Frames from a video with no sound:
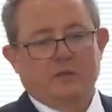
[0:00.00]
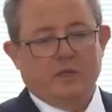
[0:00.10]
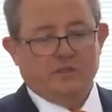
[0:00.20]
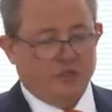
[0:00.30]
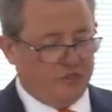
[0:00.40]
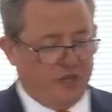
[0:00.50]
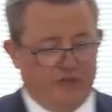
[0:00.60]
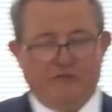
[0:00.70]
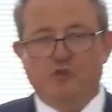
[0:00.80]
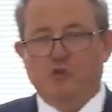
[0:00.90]
I'll just say
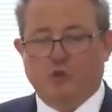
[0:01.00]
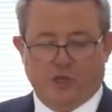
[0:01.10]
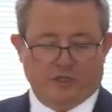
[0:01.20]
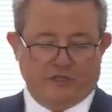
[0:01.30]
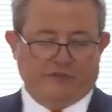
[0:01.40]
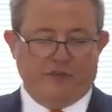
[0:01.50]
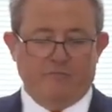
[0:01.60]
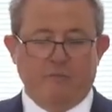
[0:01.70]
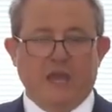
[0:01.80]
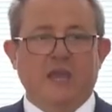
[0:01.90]
a few words, if I
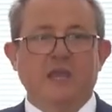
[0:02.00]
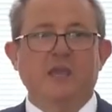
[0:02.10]
may,